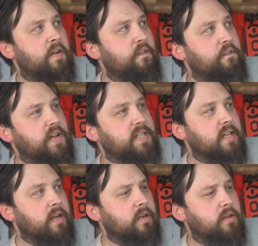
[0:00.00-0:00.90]

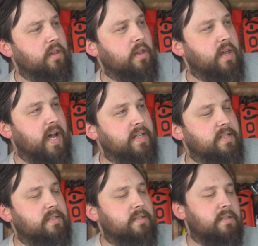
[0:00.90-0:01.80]
fitting
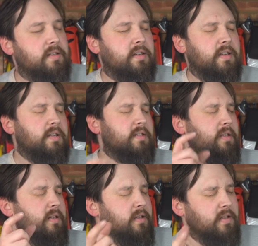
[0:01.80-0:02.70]
that's
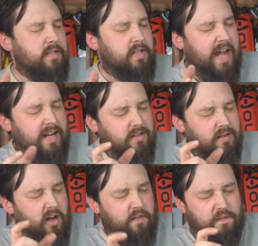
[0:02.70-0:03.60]
the
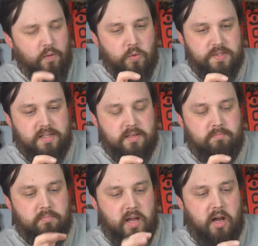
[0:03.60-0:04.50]
standard like faucet
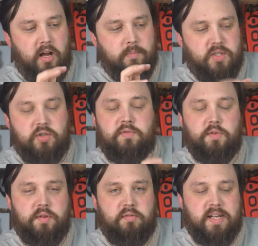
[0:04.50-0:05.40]

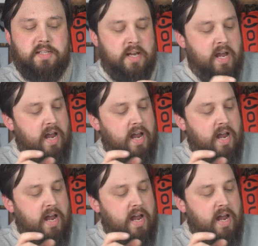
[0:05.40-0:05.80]
screw thread,